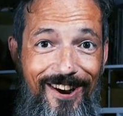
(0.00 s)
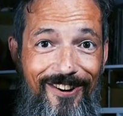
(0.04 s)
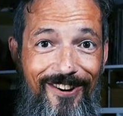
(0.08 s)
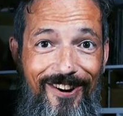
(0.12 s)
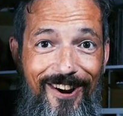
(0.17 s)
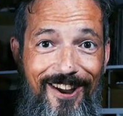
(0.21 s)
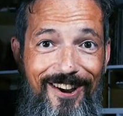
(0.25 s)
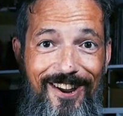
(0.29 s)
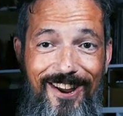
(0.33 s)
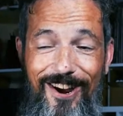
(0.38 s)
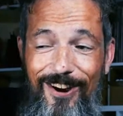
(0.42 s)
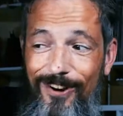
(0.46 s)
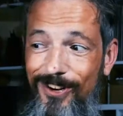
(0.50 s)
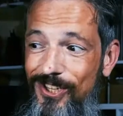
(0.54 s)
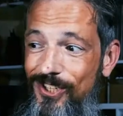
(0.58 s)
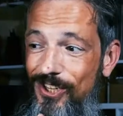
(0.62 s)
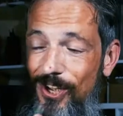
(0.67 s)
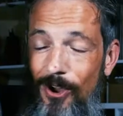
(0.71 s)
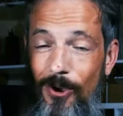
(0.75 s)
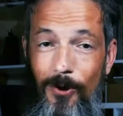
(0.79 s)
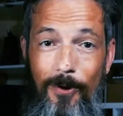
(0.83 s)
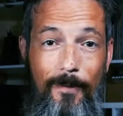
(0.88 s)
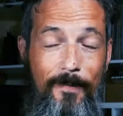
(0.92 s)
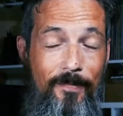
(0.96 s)
right here.
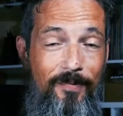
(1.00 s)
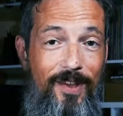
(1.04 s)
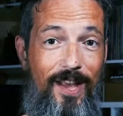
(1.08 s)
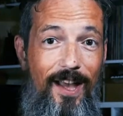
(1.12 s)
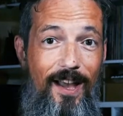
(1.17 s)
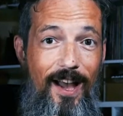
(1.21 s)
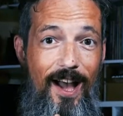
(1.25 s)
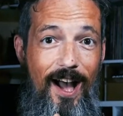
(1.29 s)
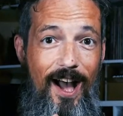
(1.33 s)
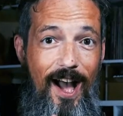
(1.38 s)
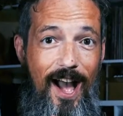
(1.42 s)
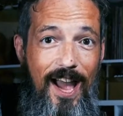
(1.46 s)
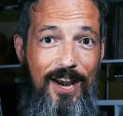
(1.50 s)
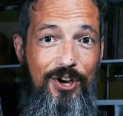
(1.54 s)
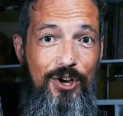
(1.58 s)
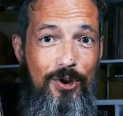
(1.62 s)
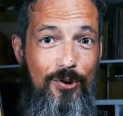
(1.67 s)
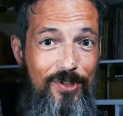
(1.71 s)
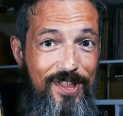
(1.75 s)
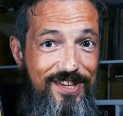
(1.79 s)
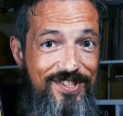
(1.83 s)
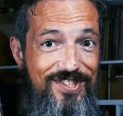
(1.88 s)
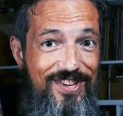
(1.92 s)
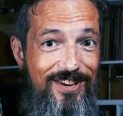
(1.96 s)
So I
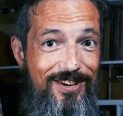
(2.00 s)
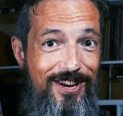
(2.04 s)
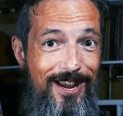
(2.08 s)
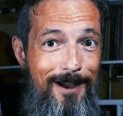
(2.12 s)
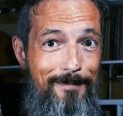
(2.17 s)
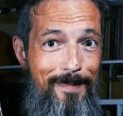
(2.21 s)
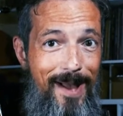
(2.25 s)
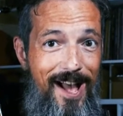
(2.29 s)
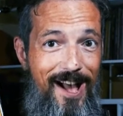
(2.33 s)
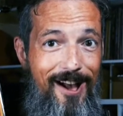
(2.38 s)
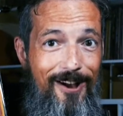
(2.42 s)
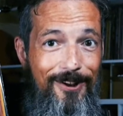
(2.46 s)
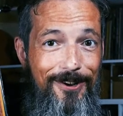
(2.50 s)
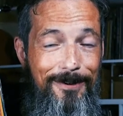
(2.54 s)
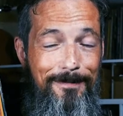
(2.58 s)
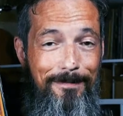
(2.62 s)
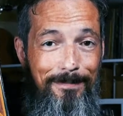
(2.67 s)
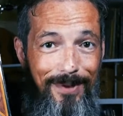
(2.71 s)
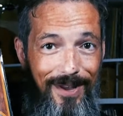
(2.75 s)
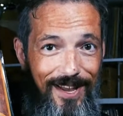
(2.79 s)
knew this had come out,